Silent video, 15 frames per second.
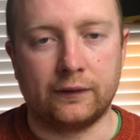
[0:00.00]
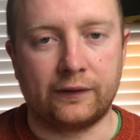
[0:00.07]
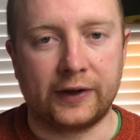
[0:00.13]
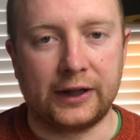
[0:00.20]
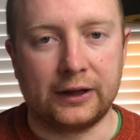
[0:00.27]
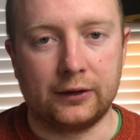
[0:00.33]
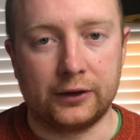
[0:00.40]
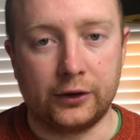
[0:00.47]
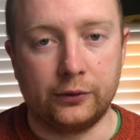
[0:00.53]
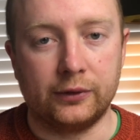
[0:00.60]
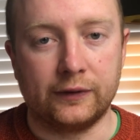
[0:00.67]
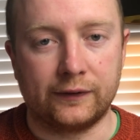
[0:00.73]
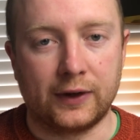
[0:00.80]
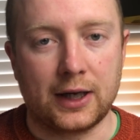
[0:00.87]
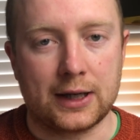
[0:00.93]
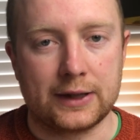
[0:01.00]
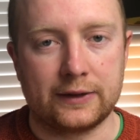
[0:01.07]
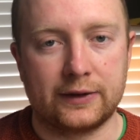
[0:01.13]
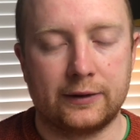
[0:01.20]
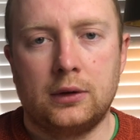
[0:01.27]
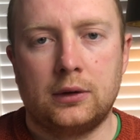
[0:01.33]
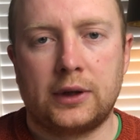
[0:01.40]
feel
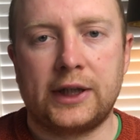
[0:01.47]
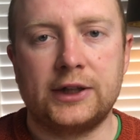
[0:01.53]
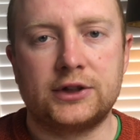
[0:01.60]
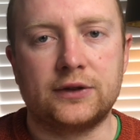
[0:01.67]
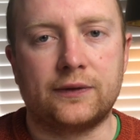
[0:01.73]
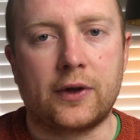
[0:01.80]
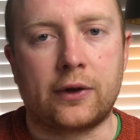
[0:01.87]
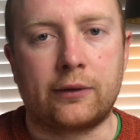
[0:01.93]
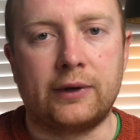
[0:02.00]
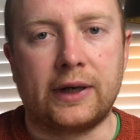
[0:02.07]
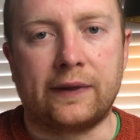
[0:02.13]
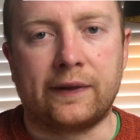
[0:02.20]
unified. Each of the 3